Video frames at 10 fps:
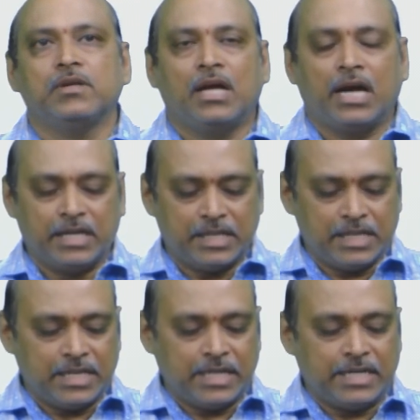and
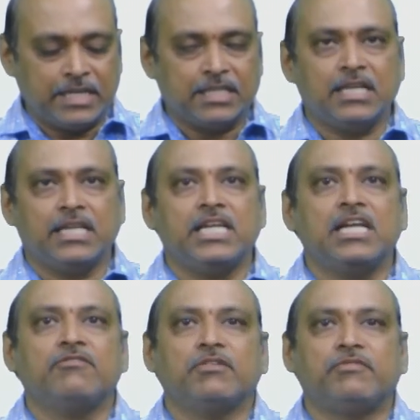e greater than
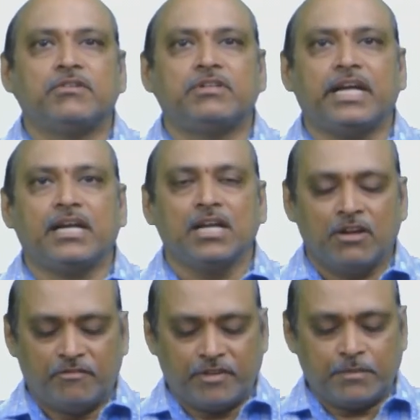ef if you take
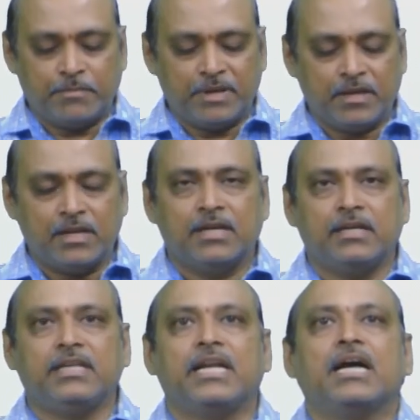Fermi
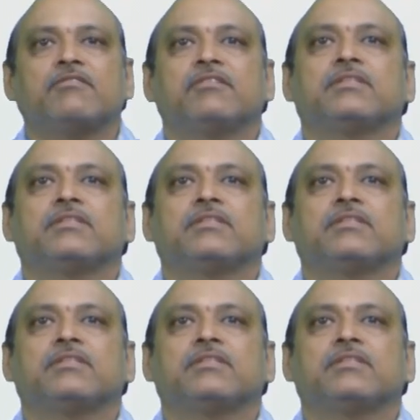Dirac,